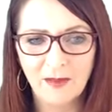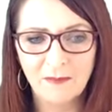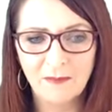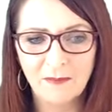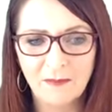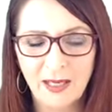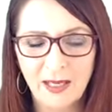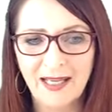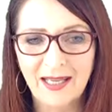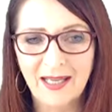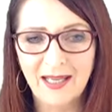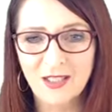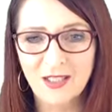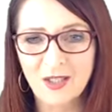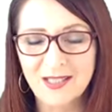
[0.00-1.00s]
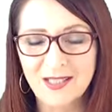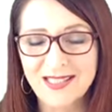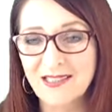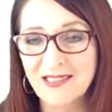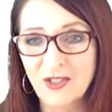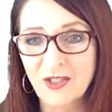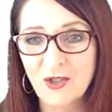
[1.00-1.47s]
medication
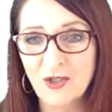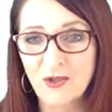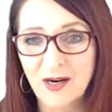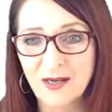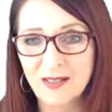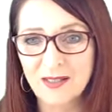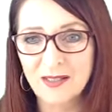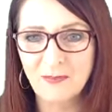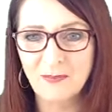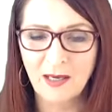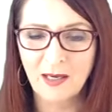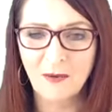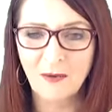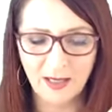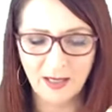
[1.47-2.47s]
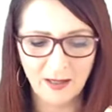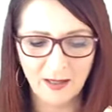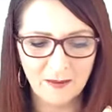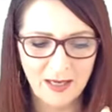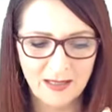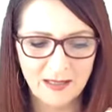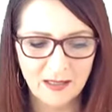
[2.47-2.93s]
/ drugs being
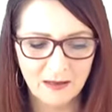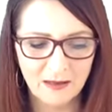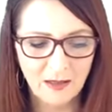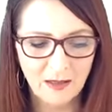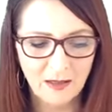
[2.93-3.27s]
recommended.